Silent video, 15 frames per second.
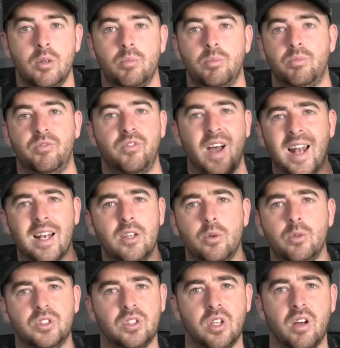
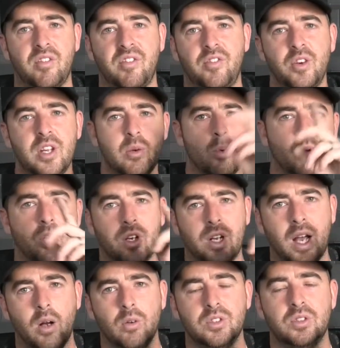value stuff, free
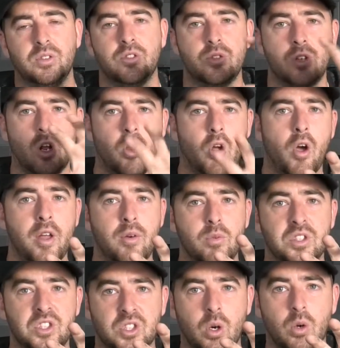workouts, client
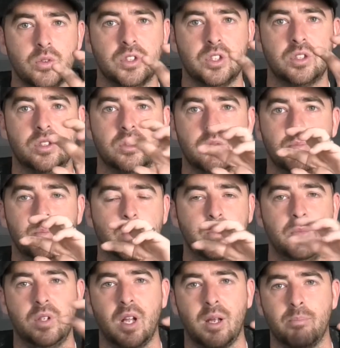results,
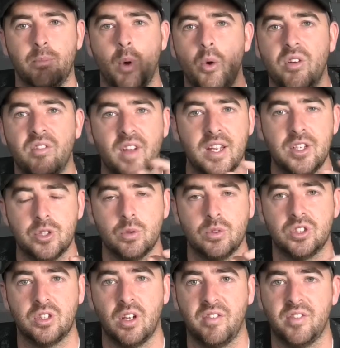like motivational
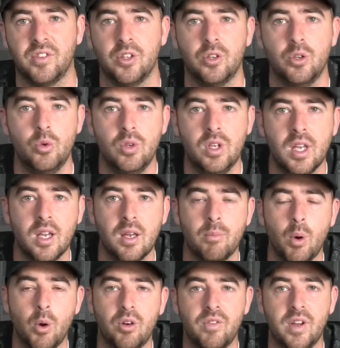stuff for the new year,
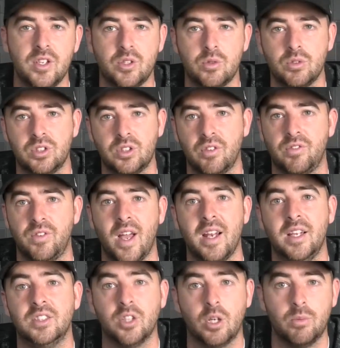motivational stuff for
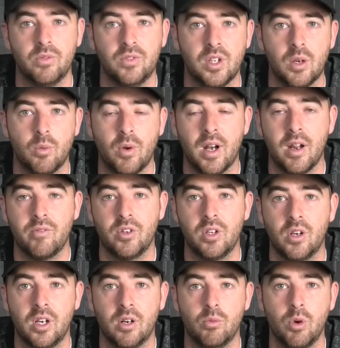any time of year, whenever you're
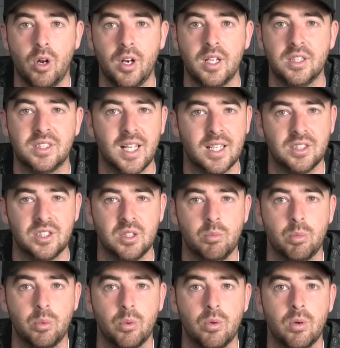going to run it. It's that
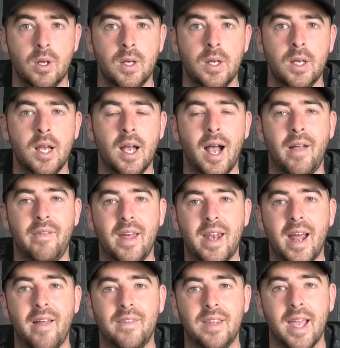simple. And then
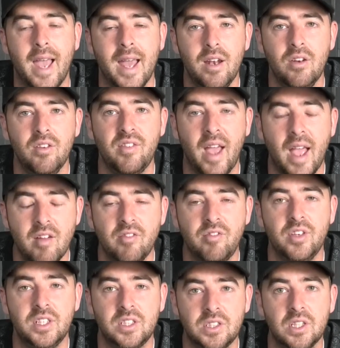at the end of
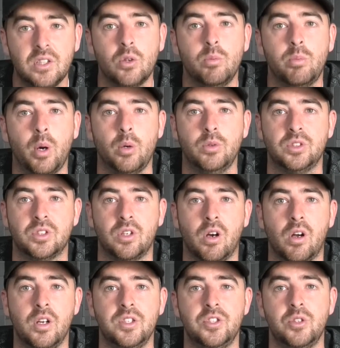every single post,
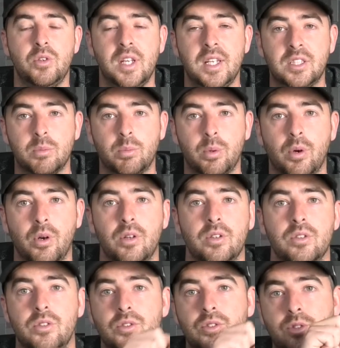guys, you need to put
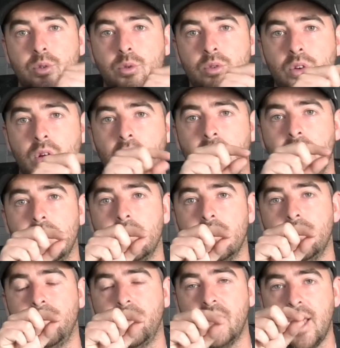do not
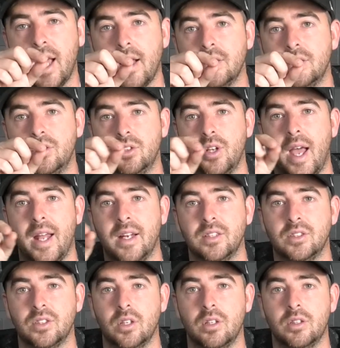forget to
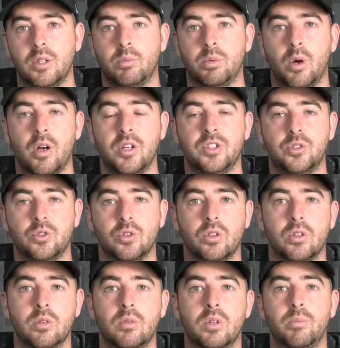enter the prize draw
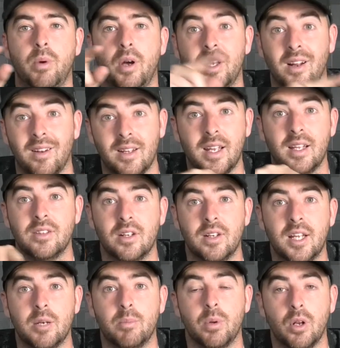by clicking the
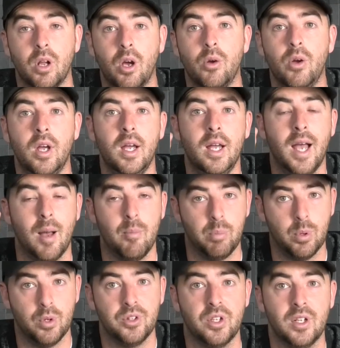link below and
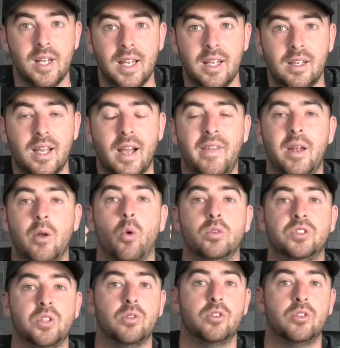put the link and then also